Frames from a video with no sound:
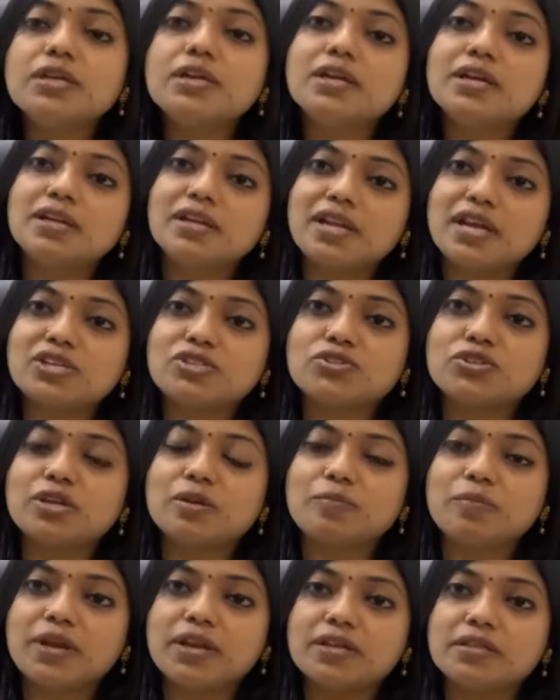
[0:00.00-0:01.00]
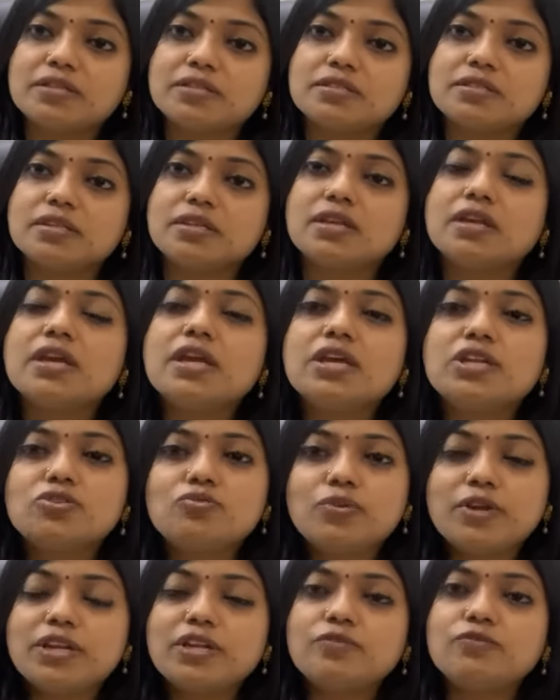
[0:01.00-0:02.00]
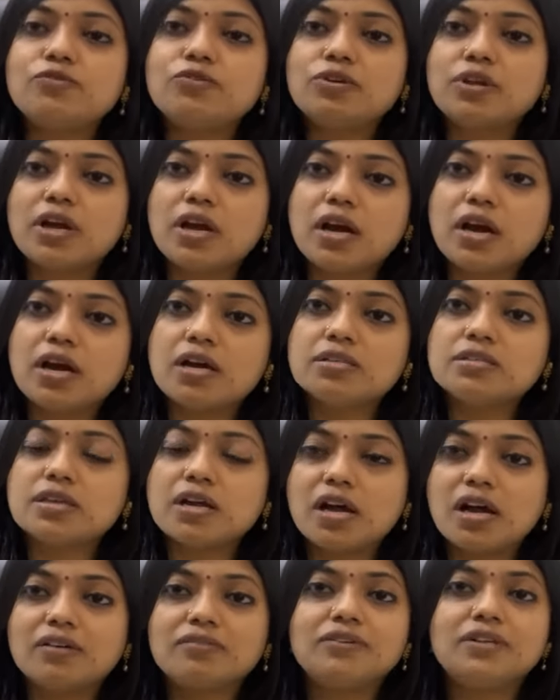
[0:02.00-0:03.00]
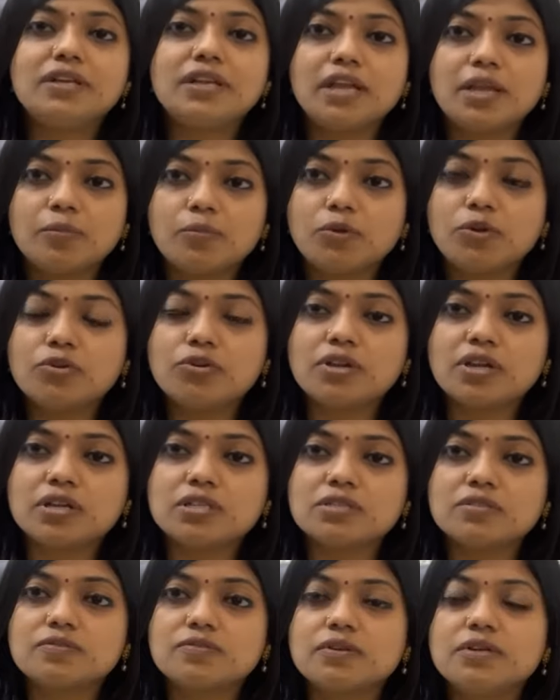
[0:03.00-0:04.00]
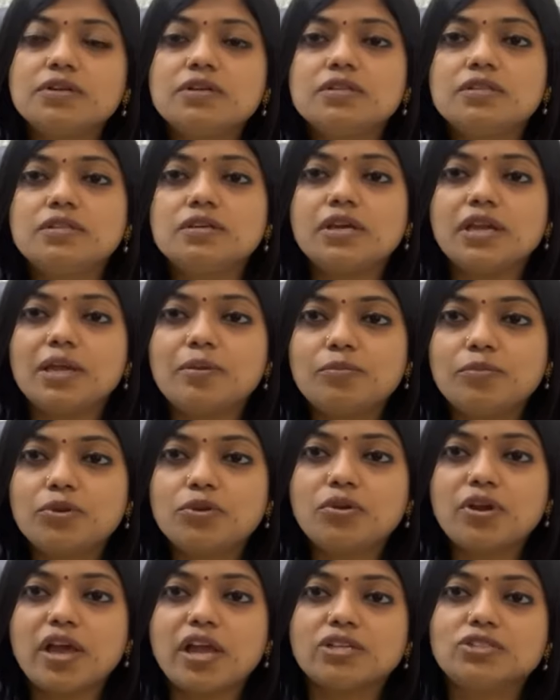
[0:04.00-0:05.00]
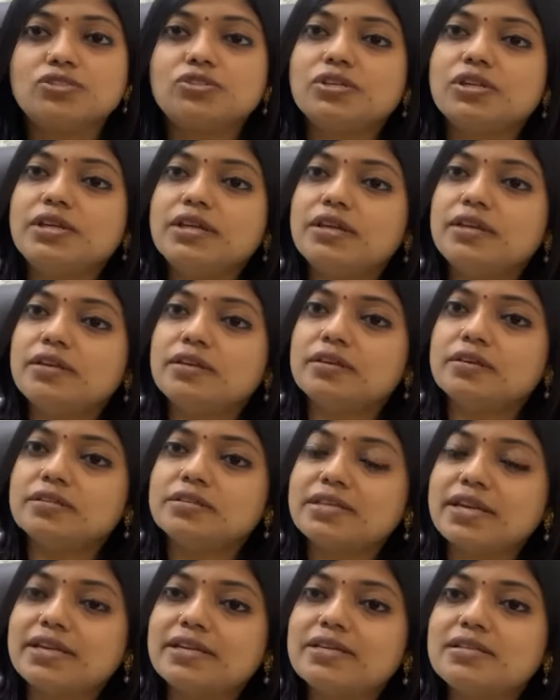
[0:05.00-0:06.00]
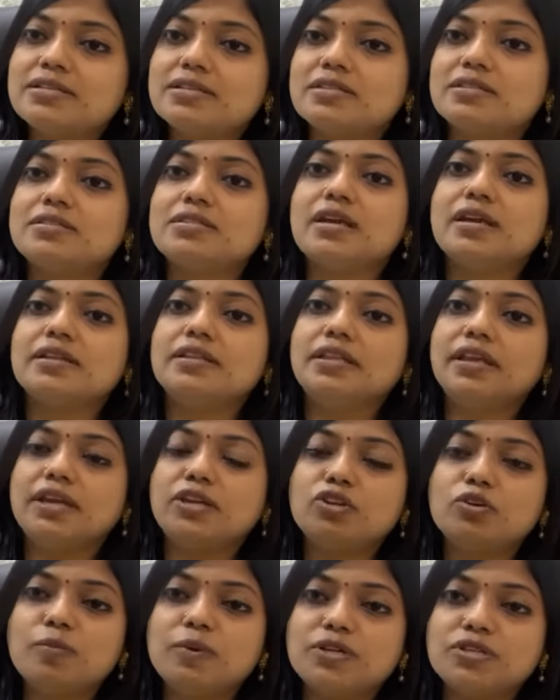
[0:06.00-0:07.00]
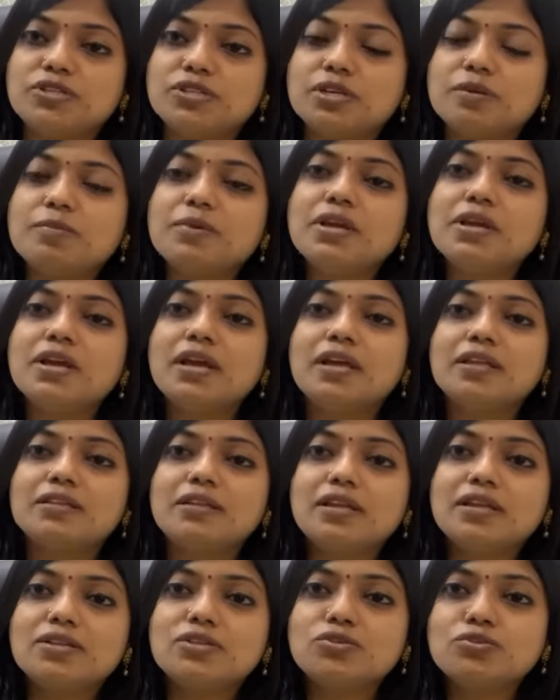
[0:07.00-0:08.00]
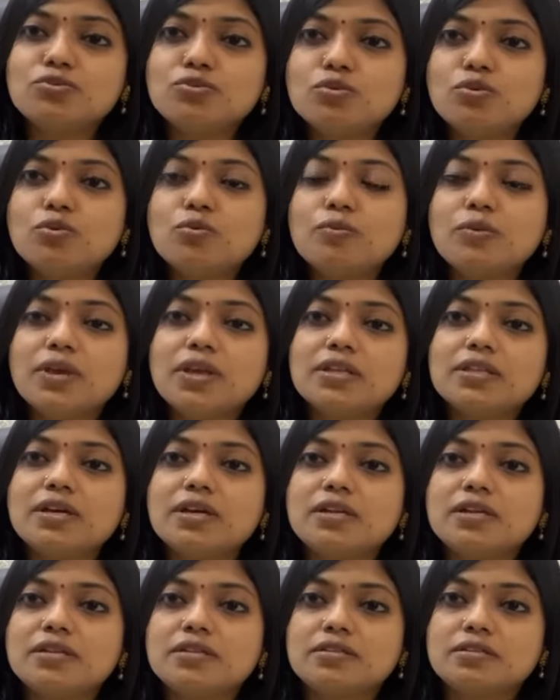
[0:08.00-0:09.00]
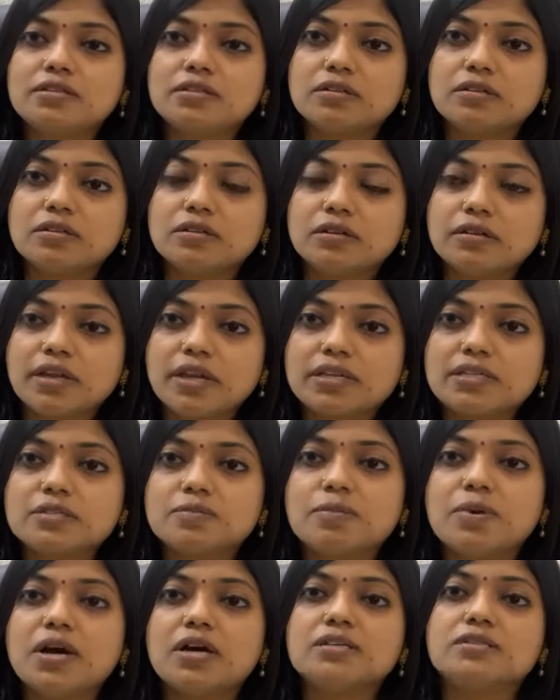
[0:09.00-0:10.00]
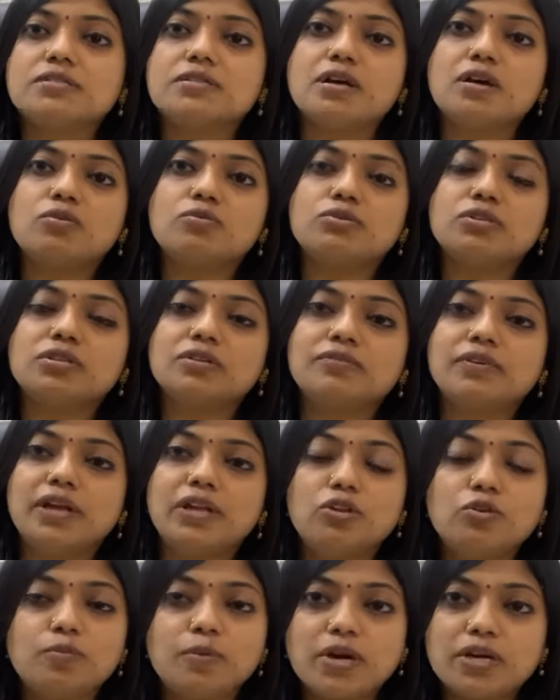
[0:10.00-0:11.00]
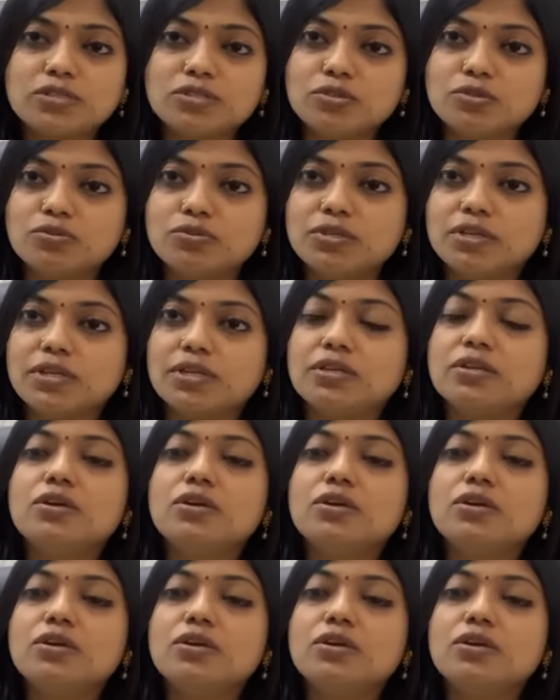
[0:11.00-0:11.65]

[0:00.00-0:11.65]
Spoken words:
natural pregnancy. 24 hours after embryo transfer, the embryo actually settles inside the endometrium, and there is no way that it gets passed out while you pass urine